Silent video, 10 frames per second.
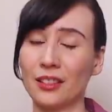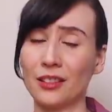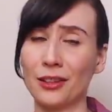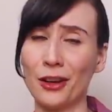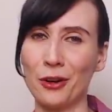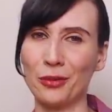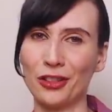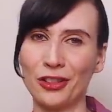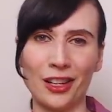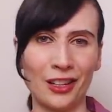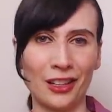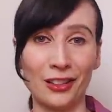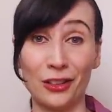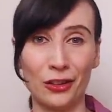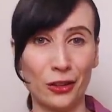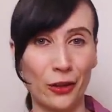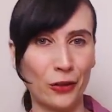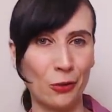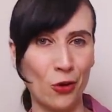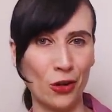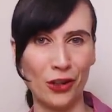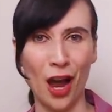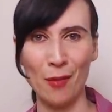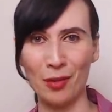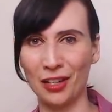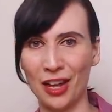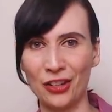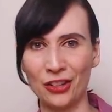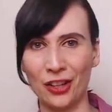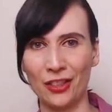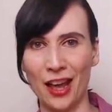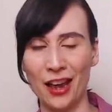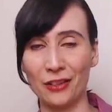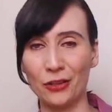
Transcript: No, I'm just kidding. It deserves more time and attention than that.